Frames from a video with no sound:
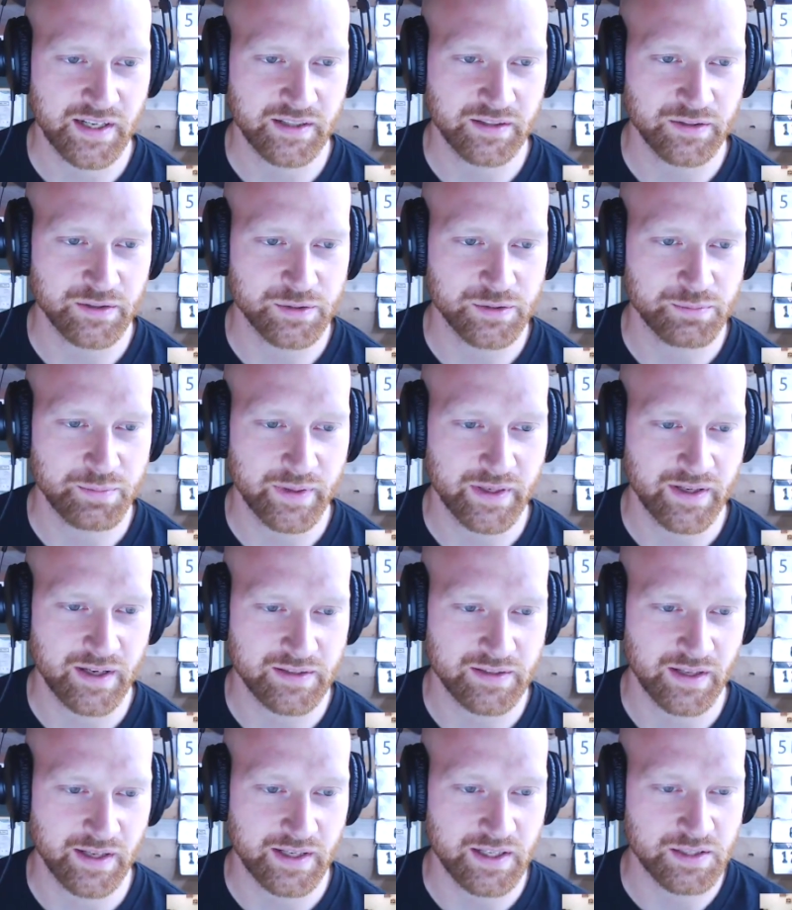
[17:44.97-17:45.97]
glues because,
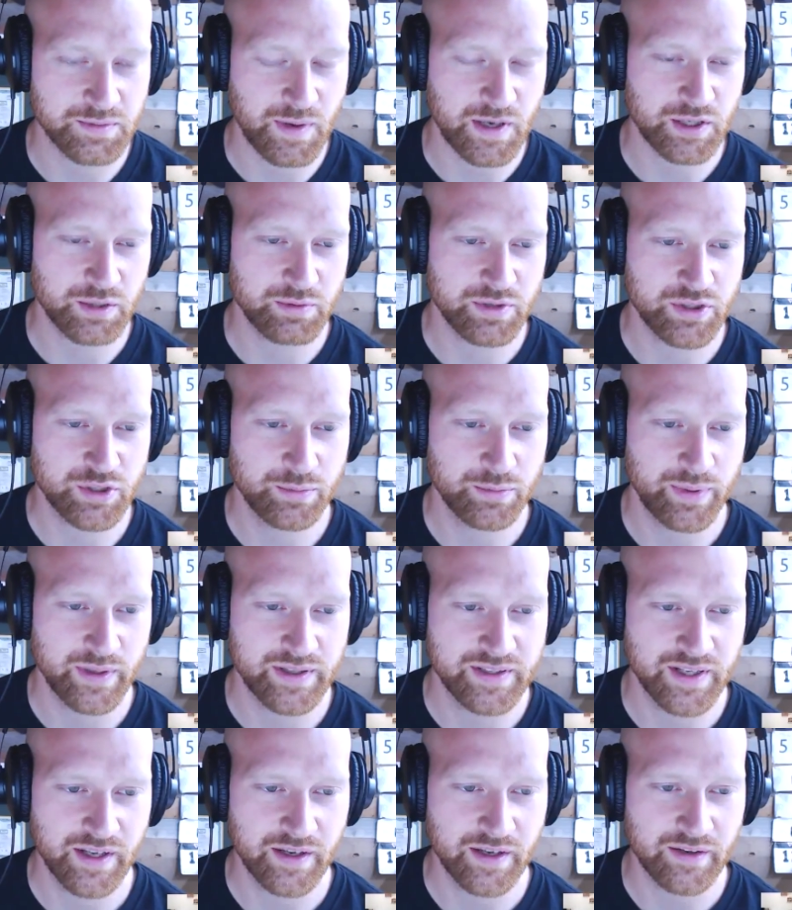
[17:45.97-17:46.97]
like, especially with
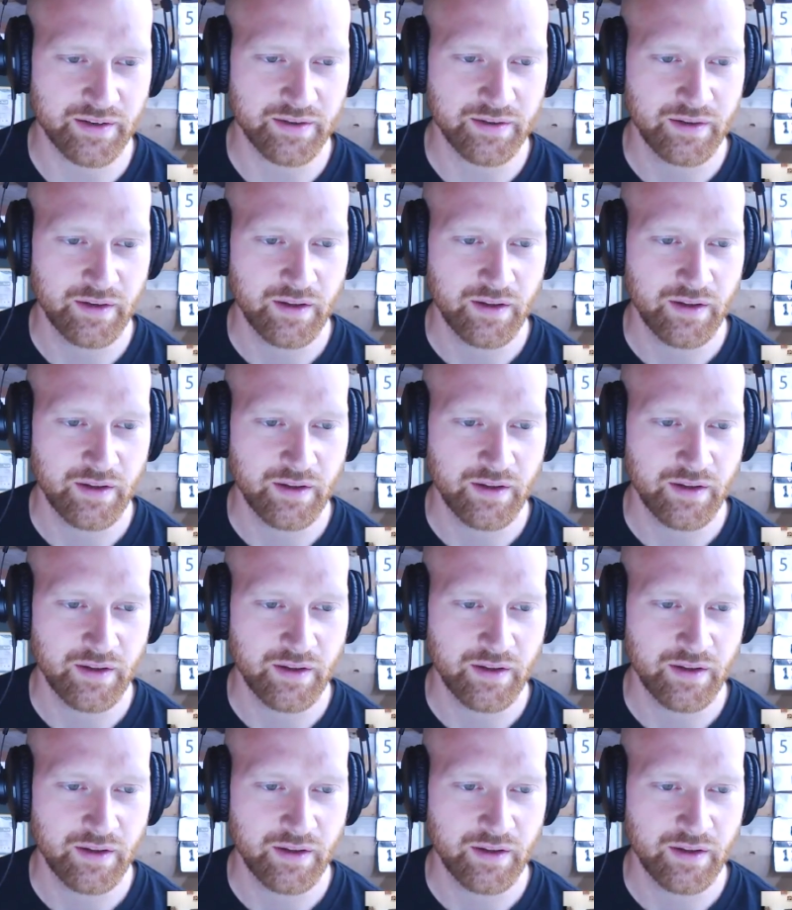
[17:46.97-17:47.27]
2P10,